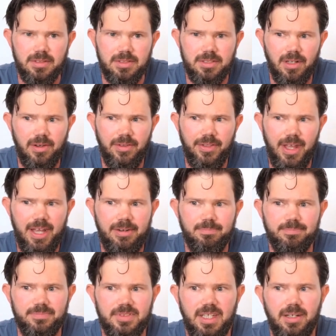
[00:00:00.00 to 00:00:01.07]
So on that,
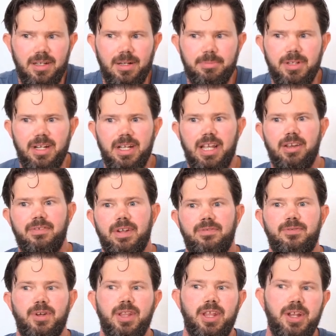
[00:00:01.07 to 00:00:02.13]
I'm going to give it,
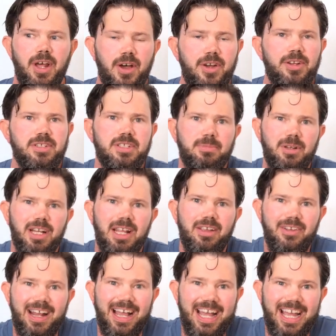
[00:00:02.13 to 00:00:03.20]
for the nose, I'm going to
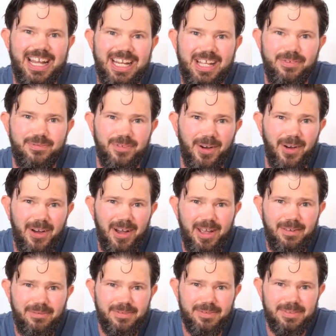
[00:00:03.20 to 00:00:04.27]
give it an
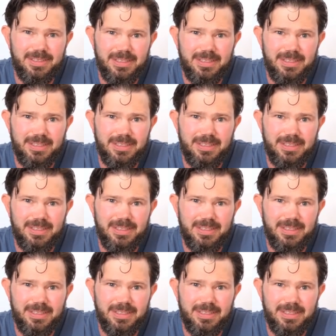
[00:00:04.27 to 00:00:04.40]
85.